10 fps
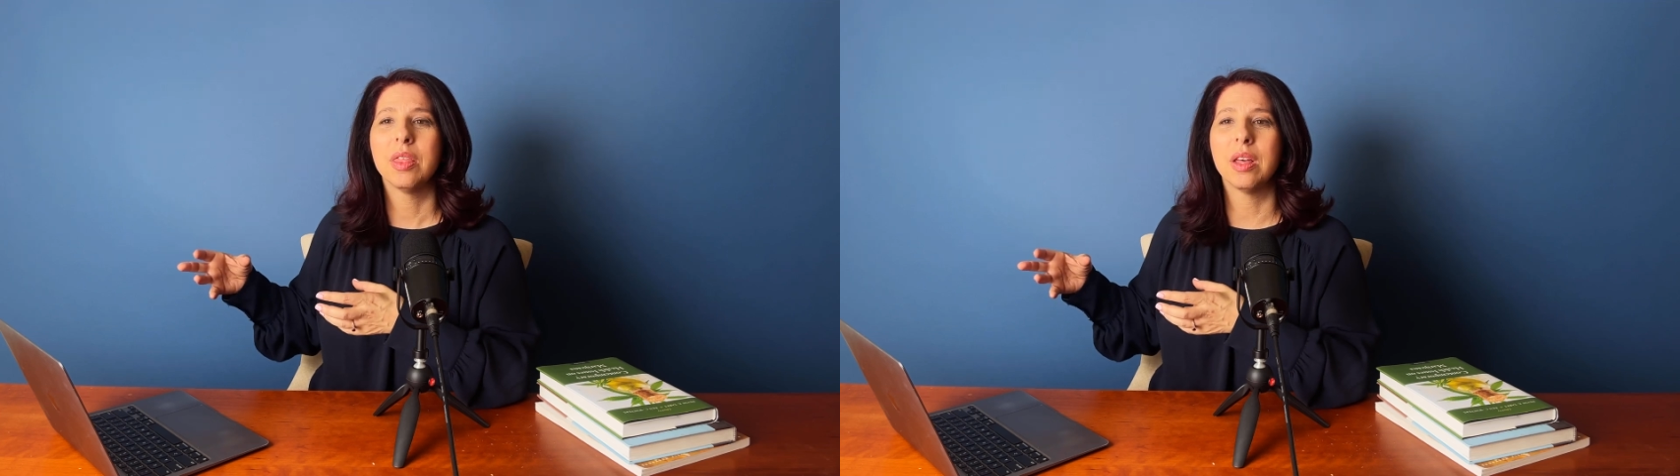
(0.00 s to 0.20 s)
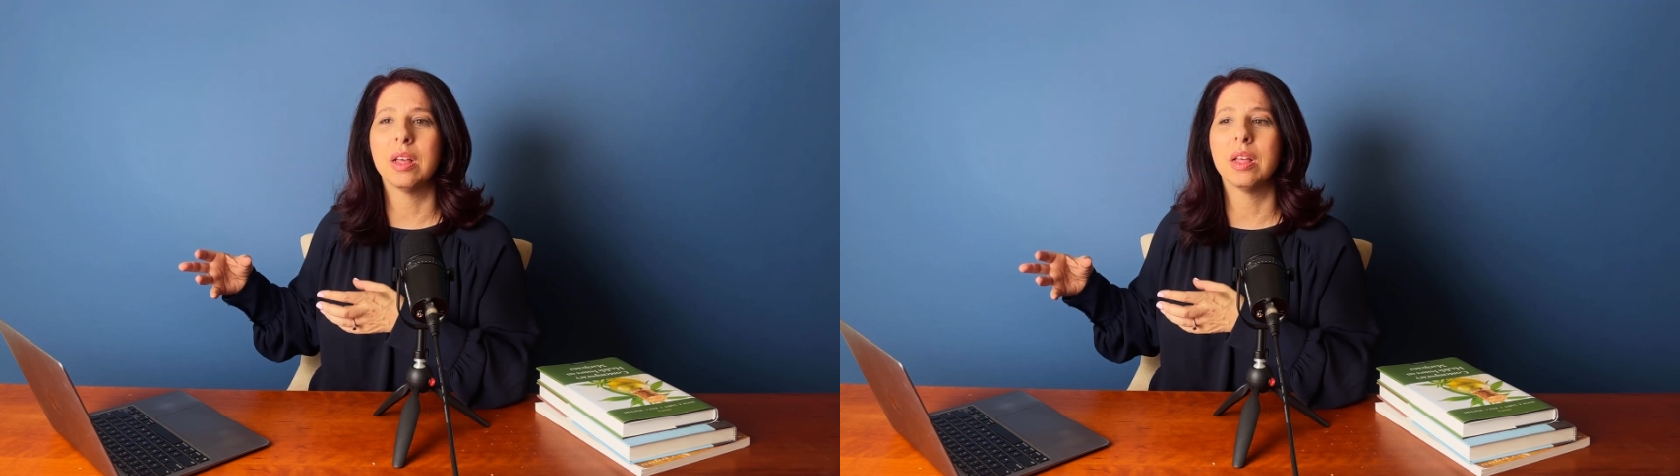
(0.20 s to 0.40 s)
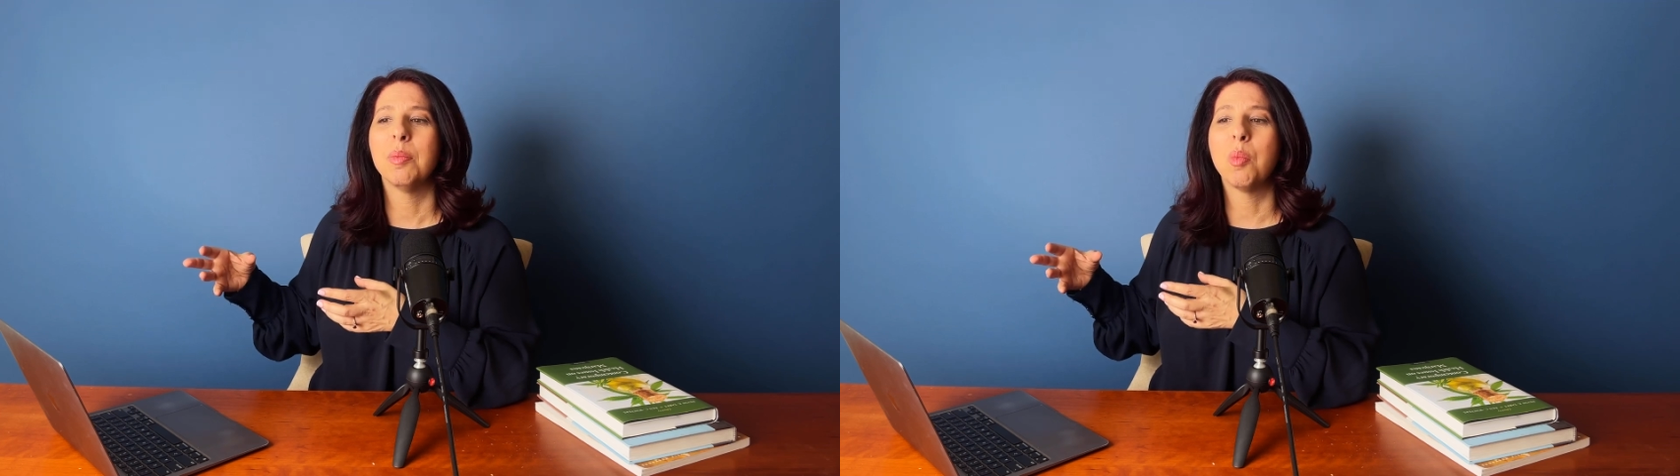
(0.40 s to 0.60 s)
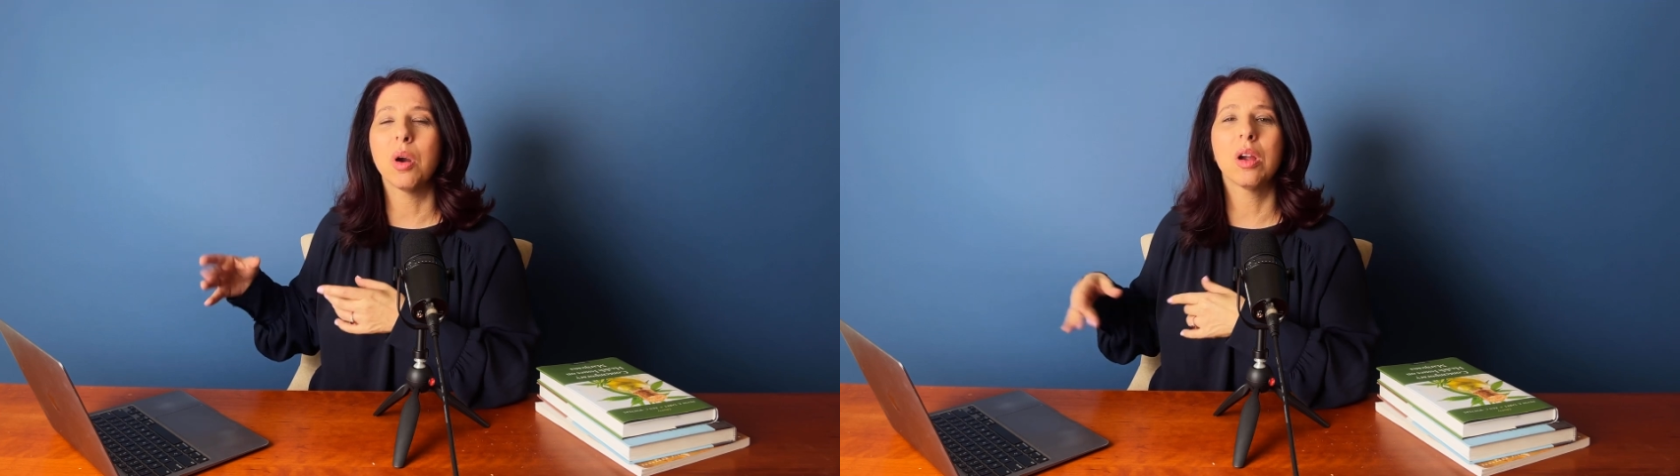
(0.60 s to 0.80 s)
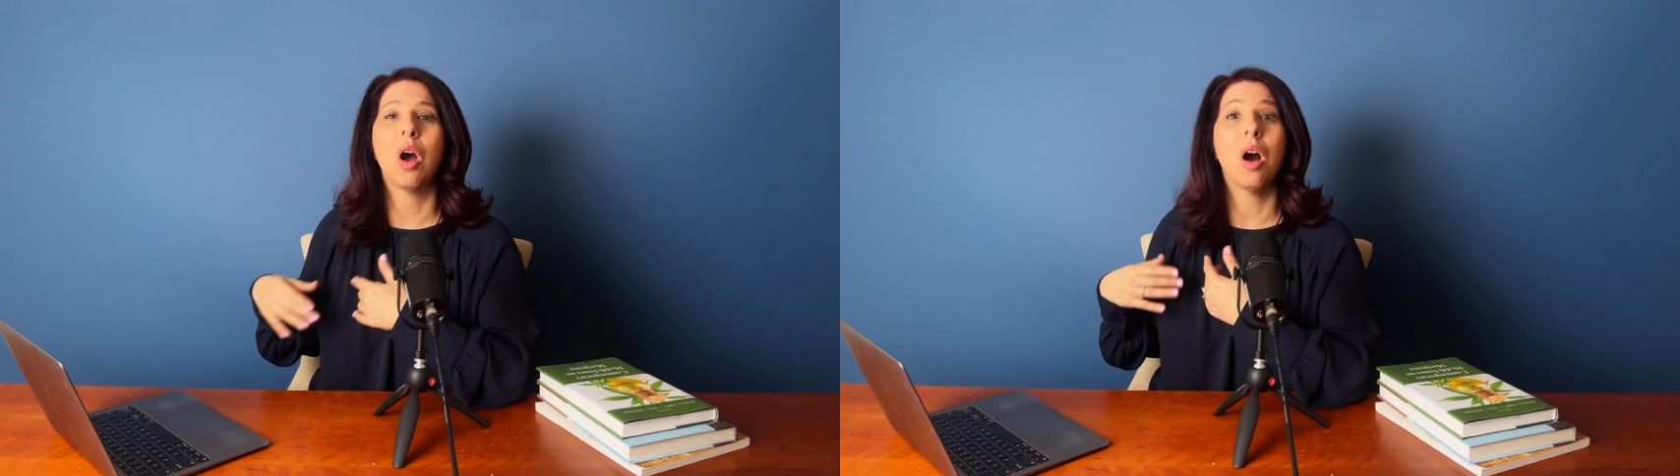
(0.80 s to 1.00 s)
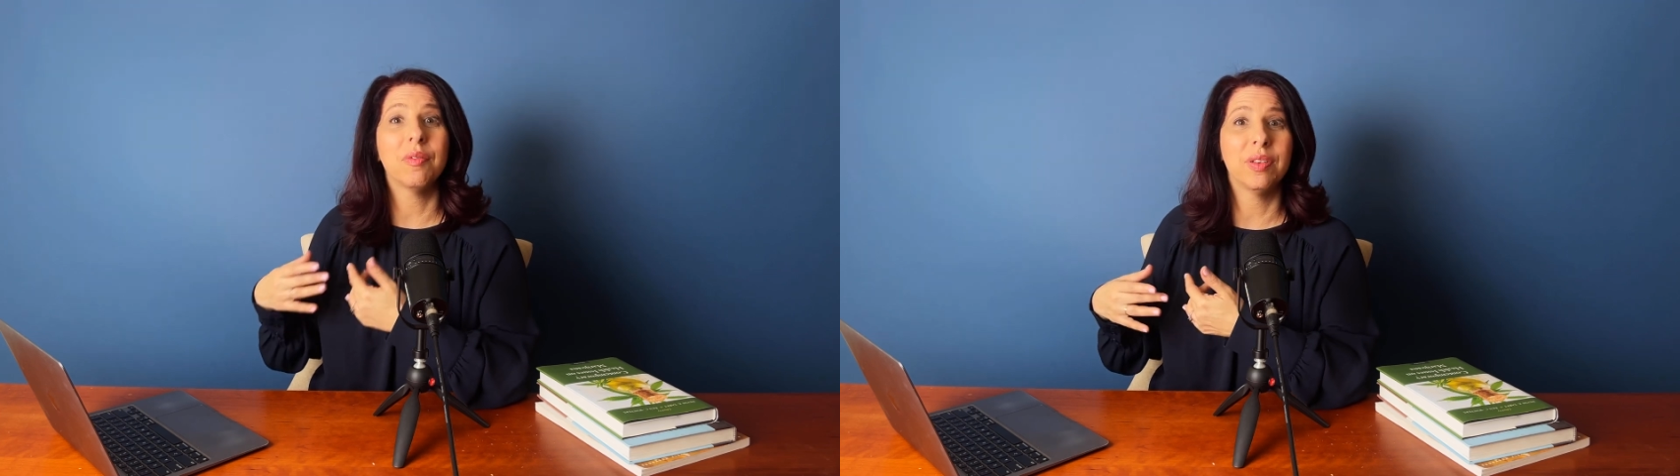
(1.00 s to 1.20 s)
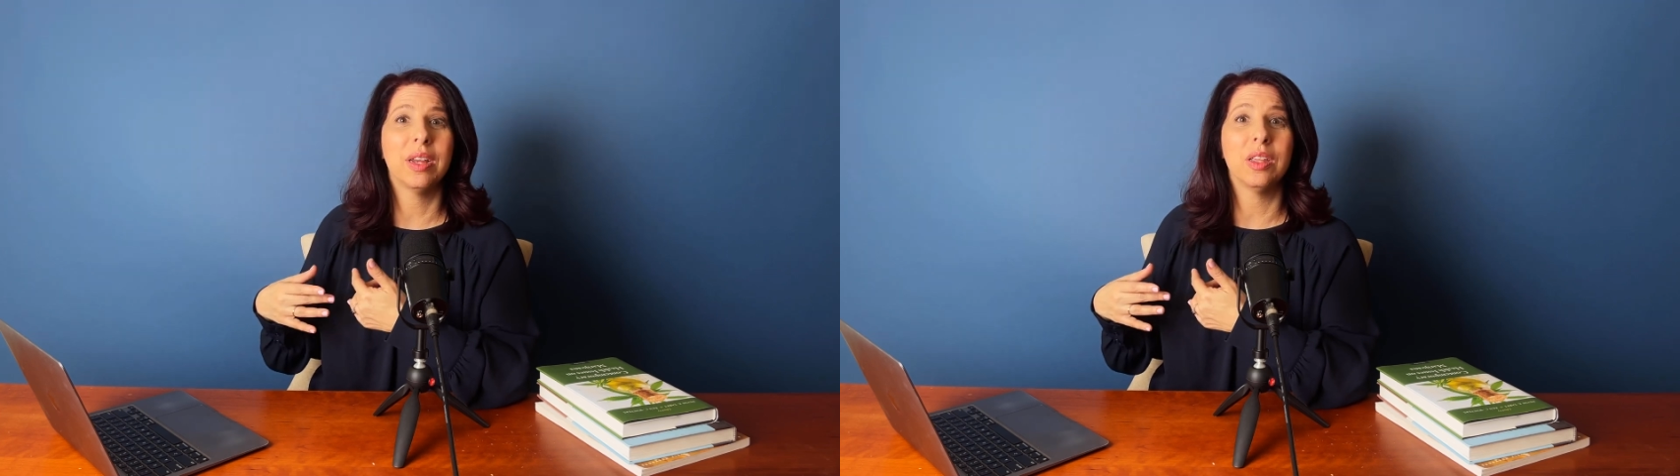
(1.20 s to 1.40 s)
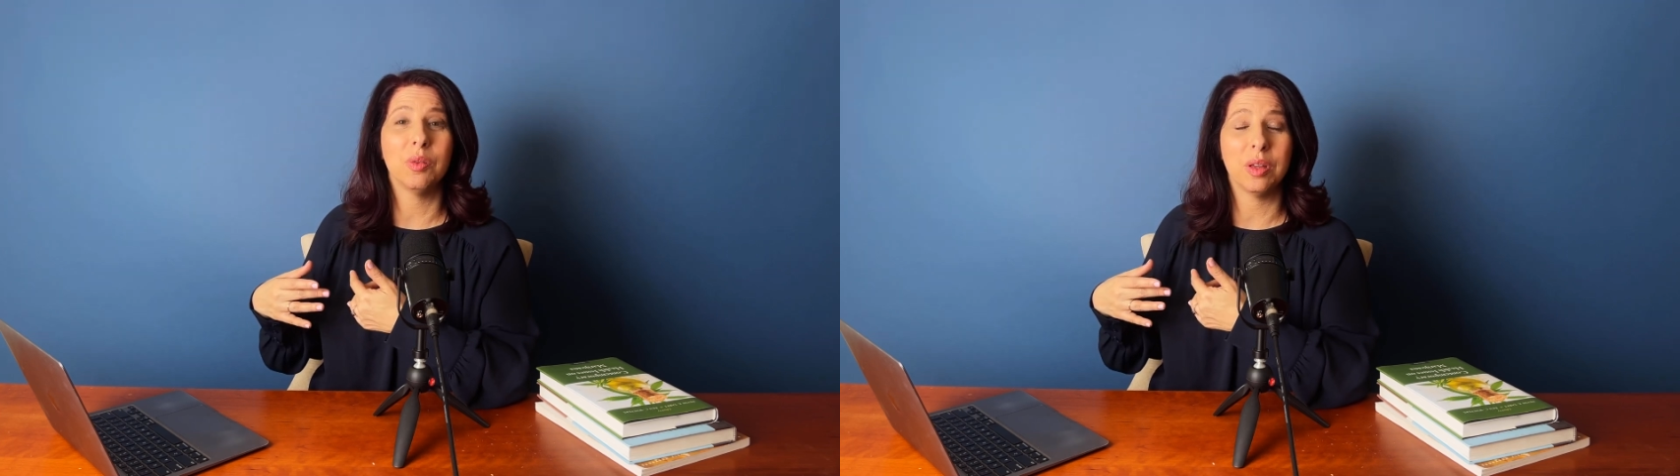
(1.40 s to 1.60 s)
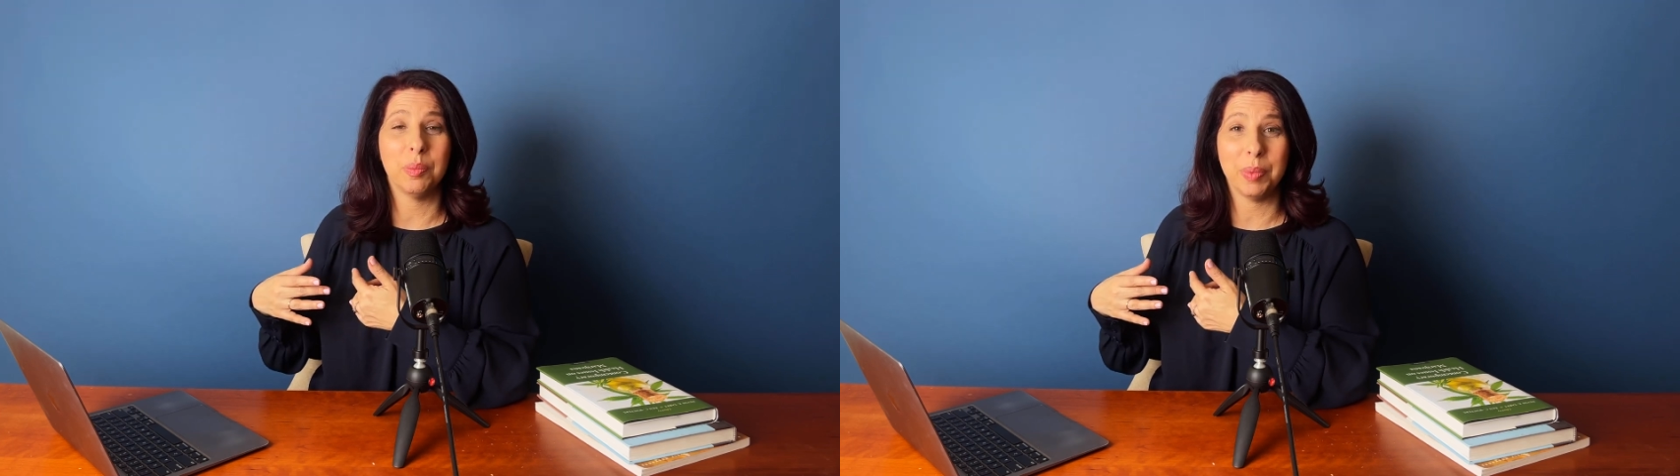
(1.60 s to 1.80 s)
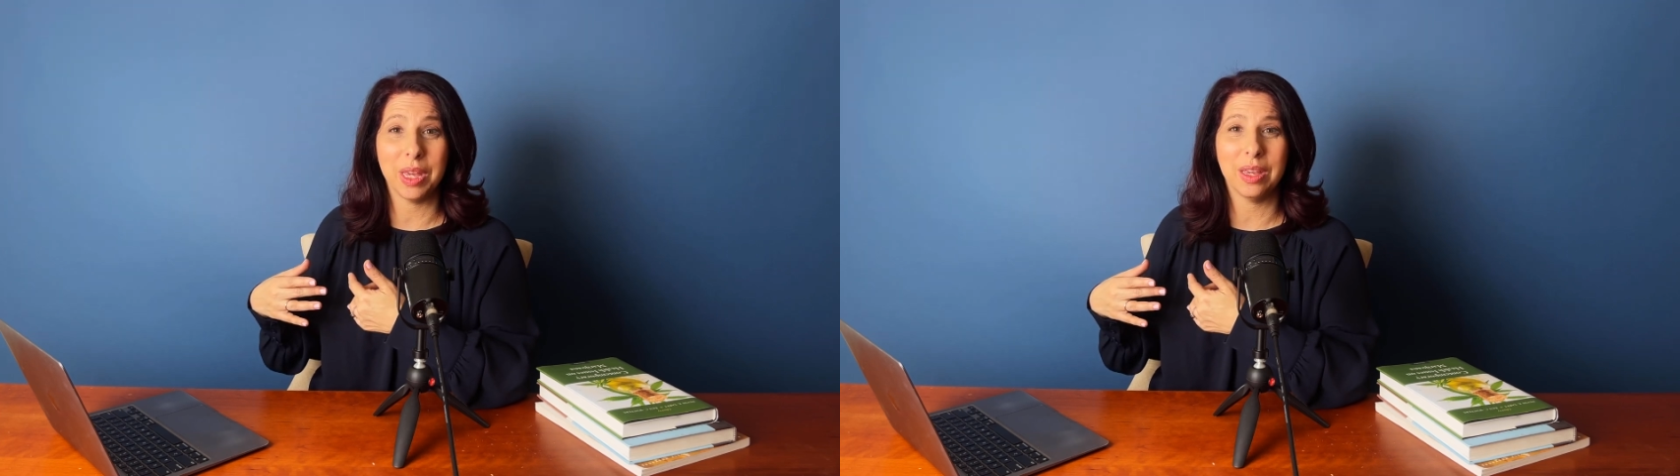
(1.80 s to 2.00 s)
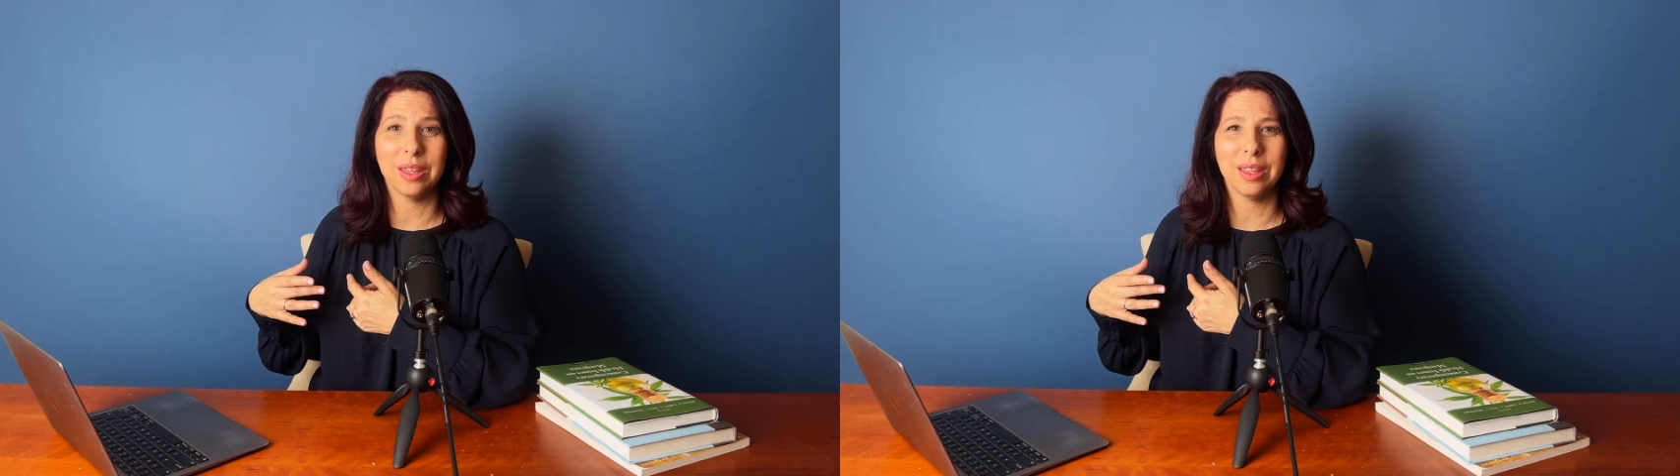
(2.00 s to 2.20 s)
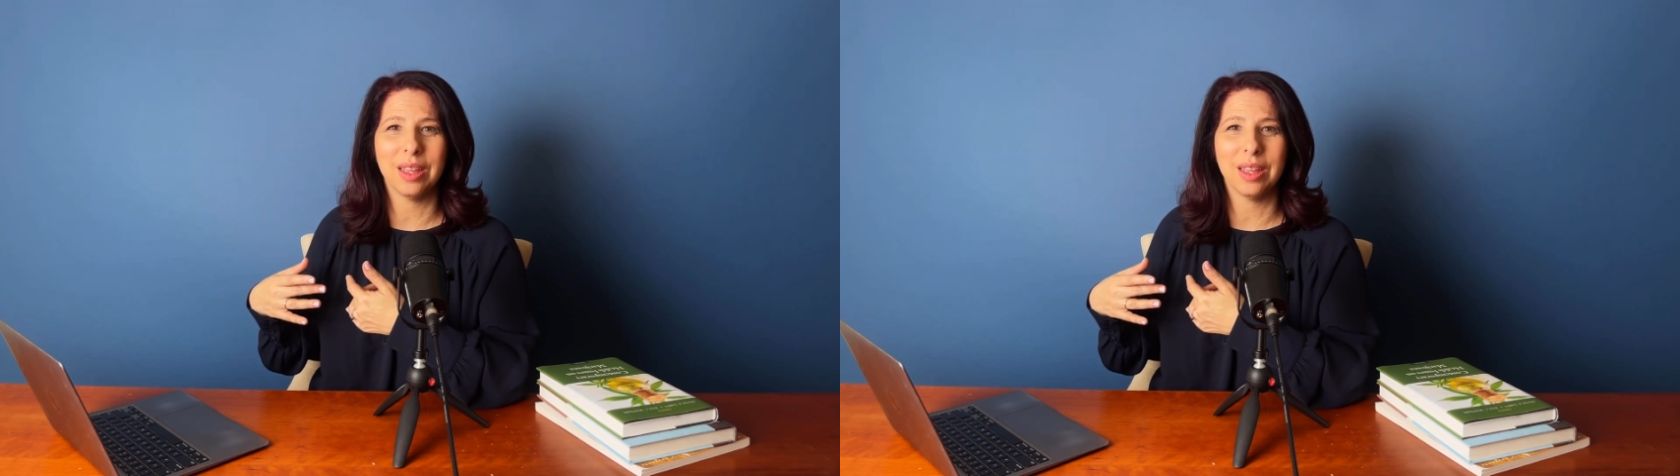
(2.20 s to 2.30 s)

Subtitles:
the more confident you can be